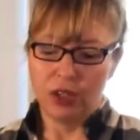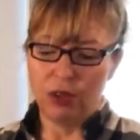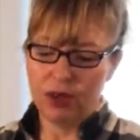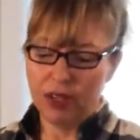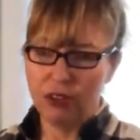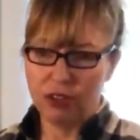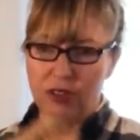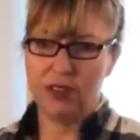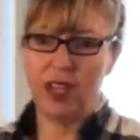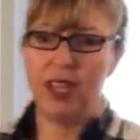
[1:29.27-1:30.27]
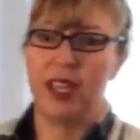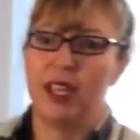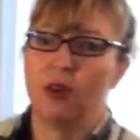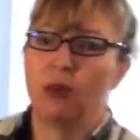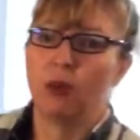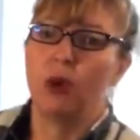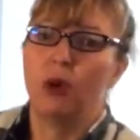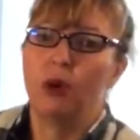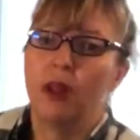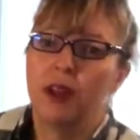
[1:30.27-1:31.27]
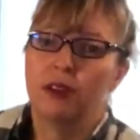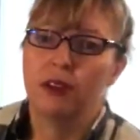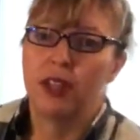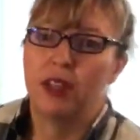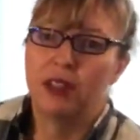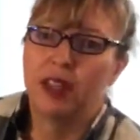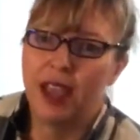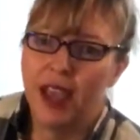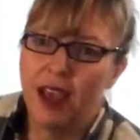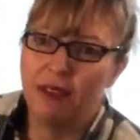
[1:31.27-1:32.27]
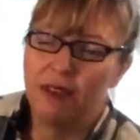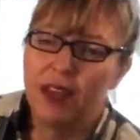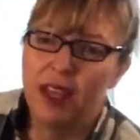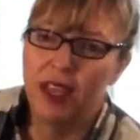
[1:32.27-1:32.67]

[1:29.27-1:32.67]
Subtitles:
You can just take it and roll underneath the calf